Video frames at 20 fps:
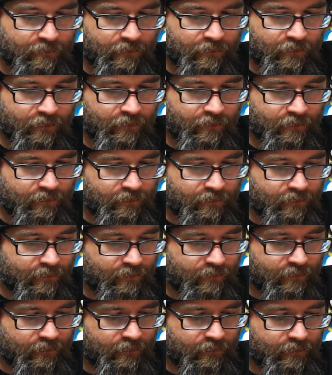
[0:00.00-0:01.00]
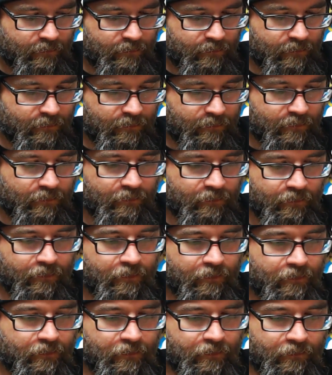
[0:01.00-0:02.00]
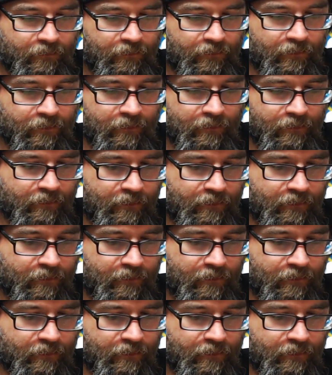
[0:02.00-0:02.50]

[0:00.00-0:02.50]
But, look at this.